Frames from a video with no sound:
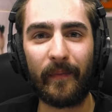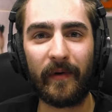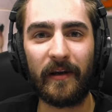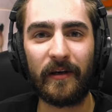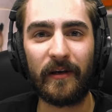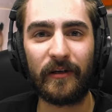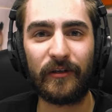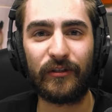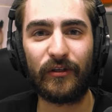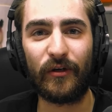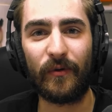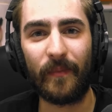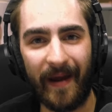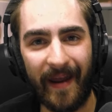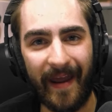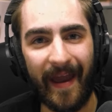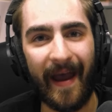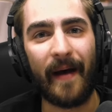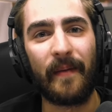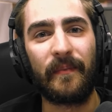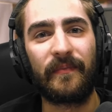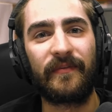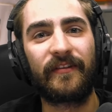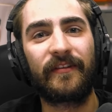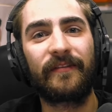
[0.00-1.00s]
gonna show my
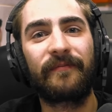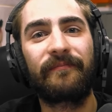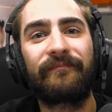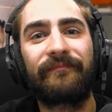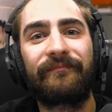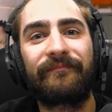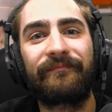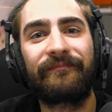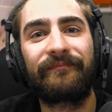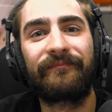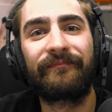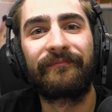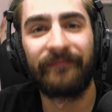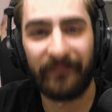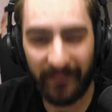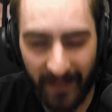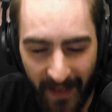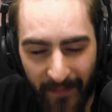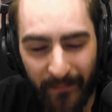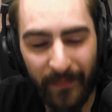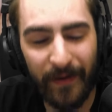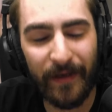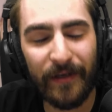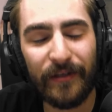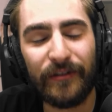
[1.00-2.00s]
abs.
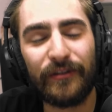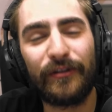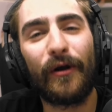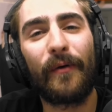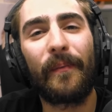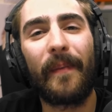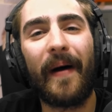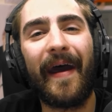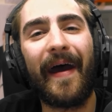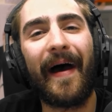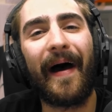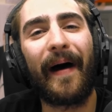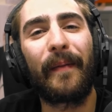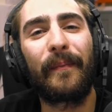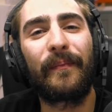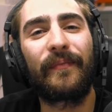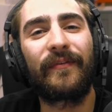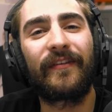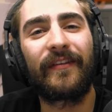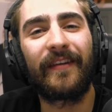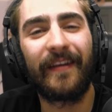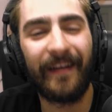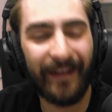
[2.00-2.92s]
I'm gonna show my abs.